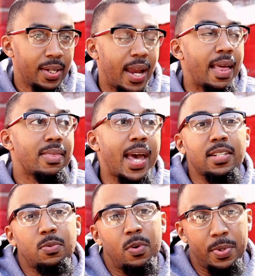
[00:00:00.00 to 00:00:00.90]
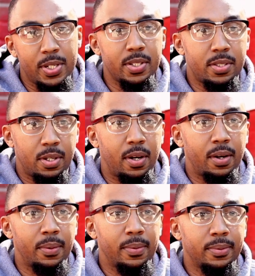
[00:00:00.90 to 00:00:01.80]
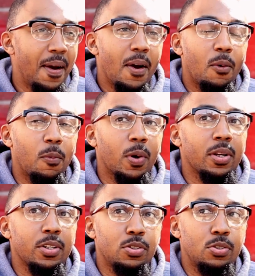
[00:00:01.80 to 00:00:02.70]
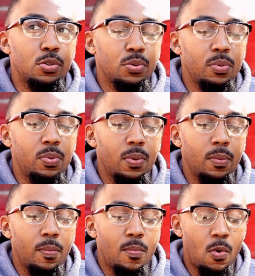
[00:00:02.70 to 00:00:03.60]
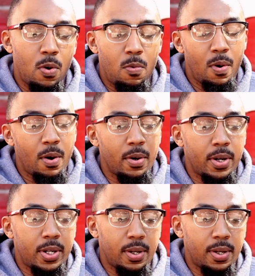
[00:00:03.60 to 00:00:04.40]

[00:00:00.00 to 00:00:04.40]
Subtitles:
And that's where we need to go. We're gonna do more work